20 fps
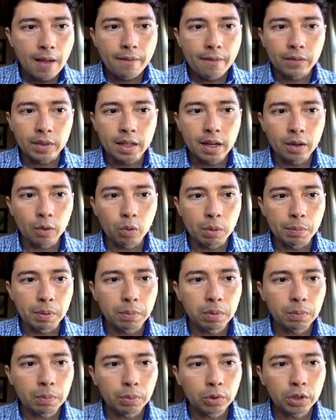Then when
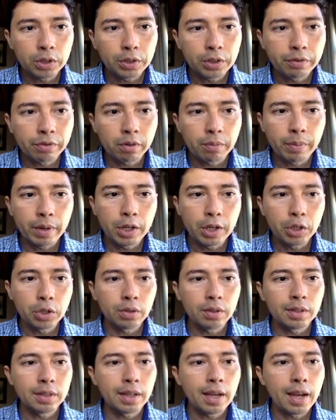people put their
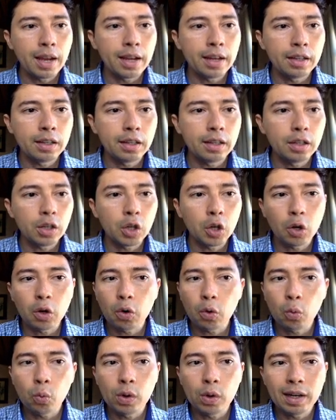information, they
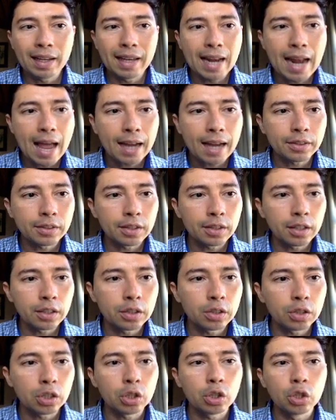will get
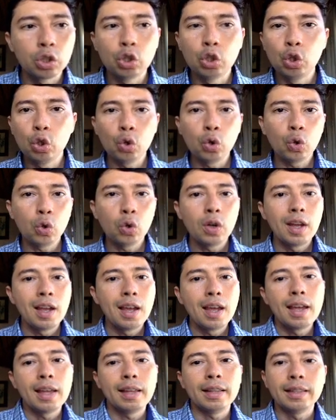access to
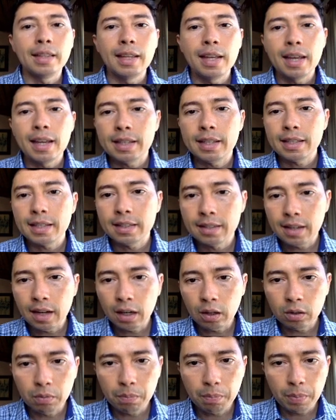the
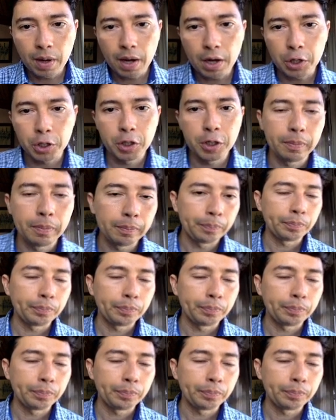second page,